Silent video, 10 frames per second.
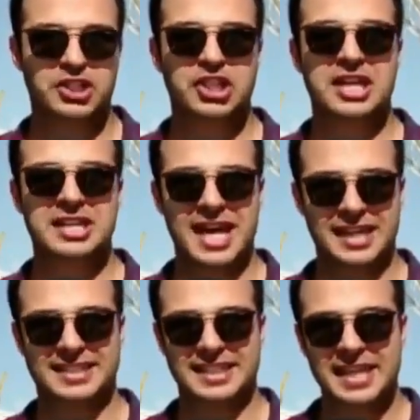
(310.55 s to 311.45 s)
which
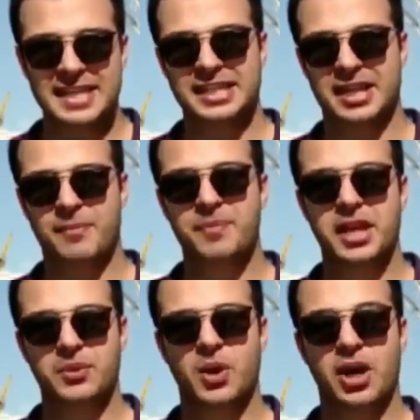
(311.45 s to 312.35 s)
connects India,
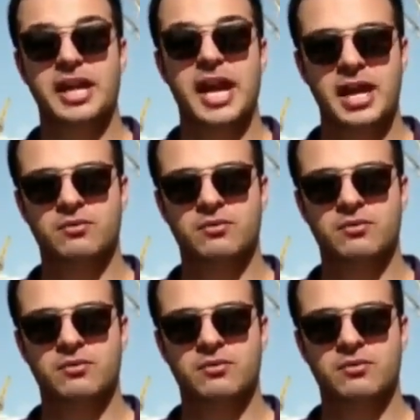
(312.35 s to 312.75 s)
Iran